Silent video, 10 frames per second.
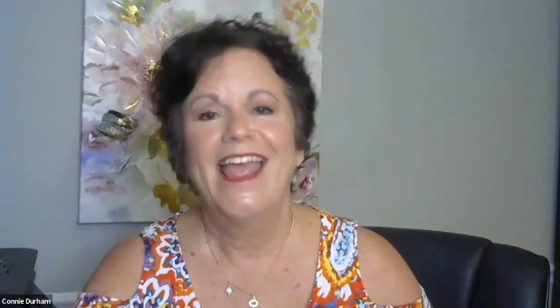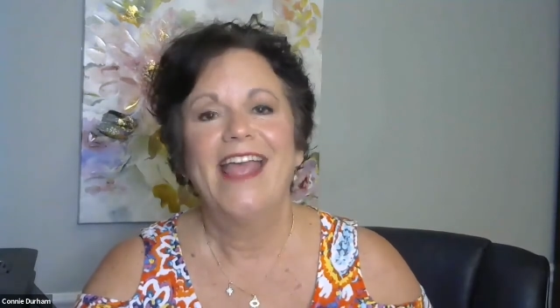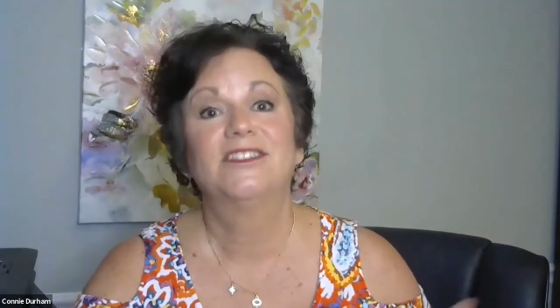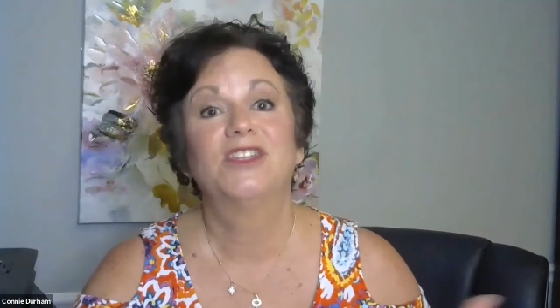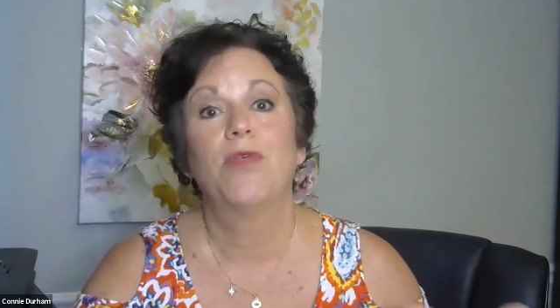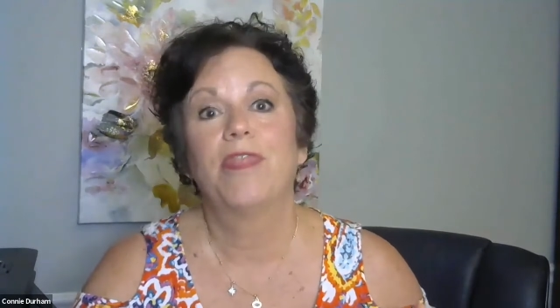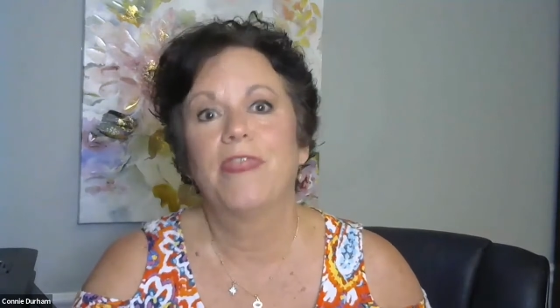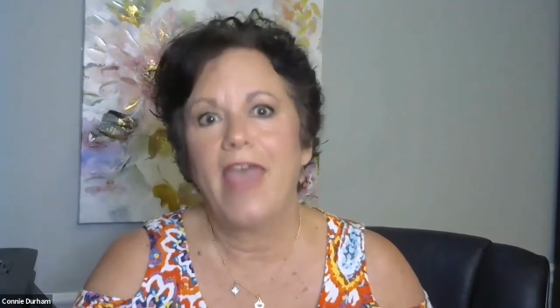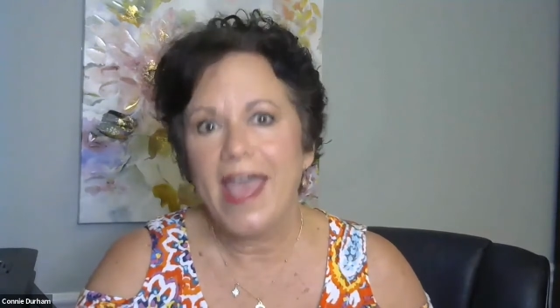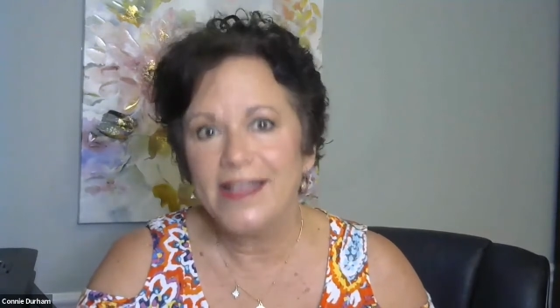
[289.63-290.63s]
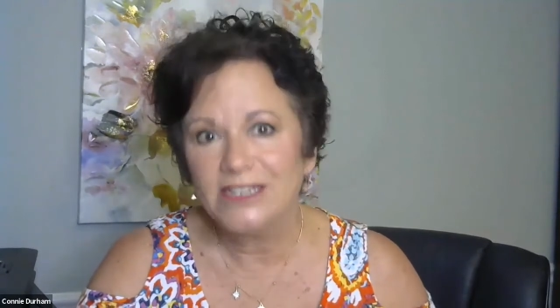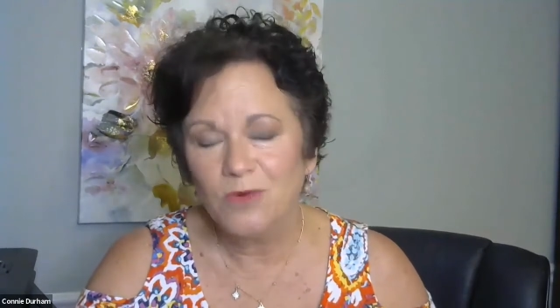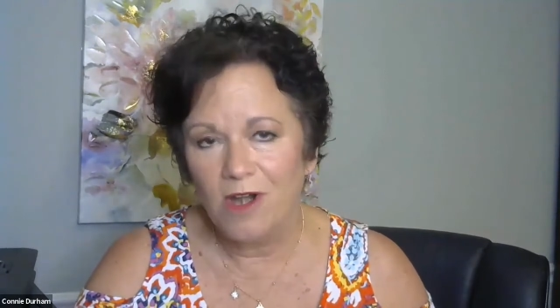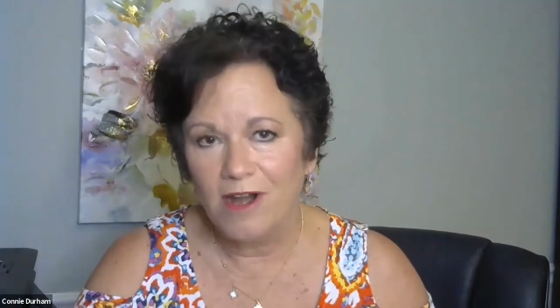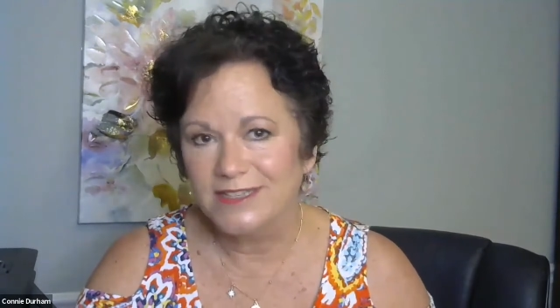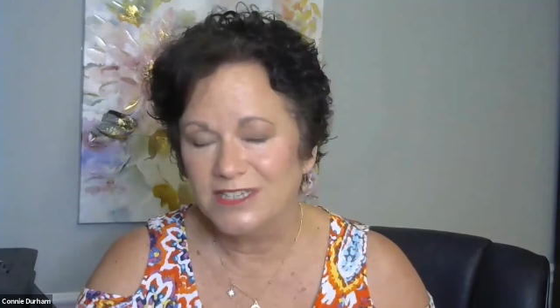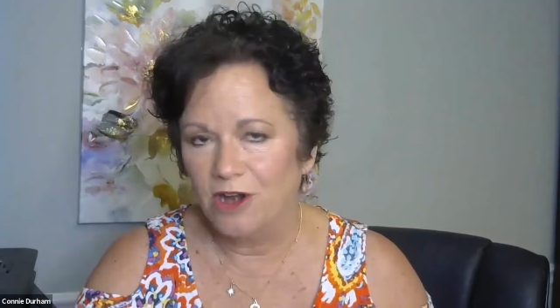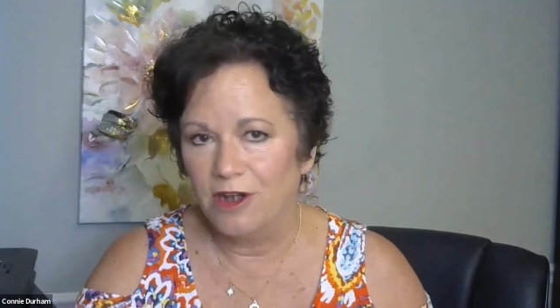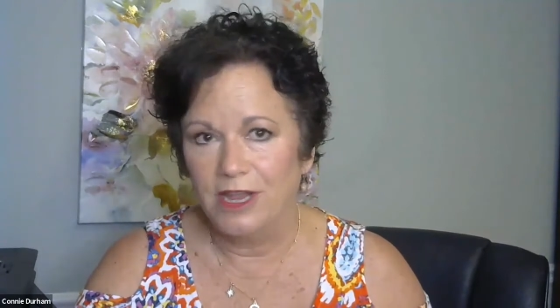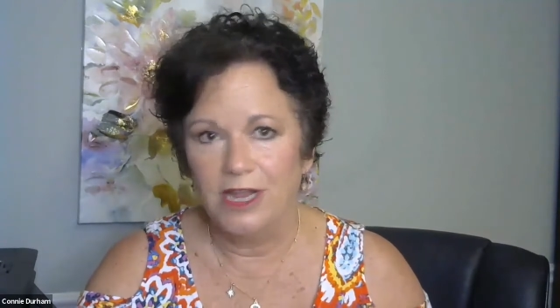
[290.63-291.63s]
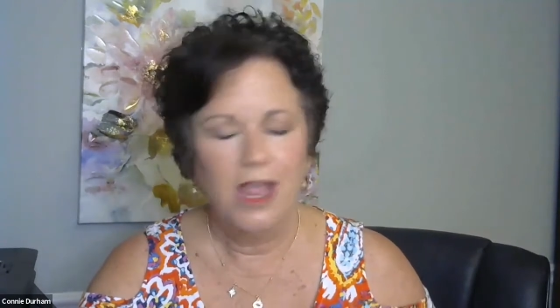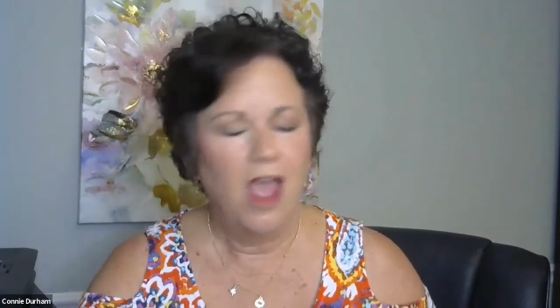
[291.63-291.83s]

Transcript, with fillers: And so that's where I started.